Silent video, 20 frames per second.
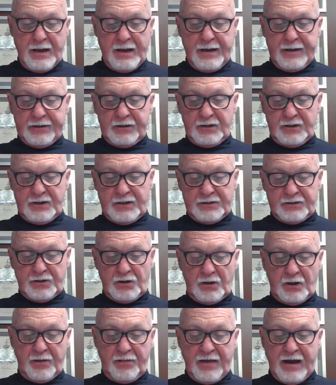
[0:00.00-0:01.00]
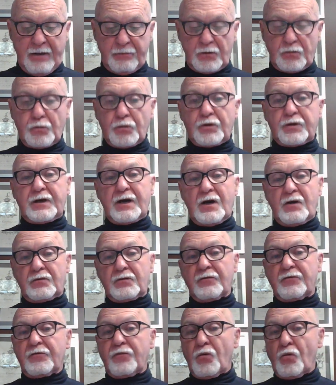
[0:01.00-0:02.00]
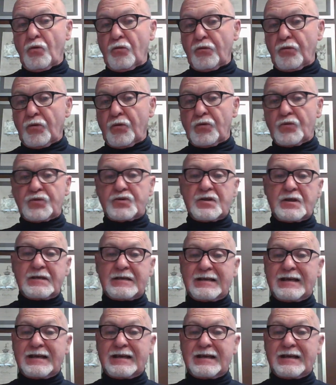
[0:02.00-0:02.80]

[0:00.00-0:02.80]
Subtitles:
and that would work out for those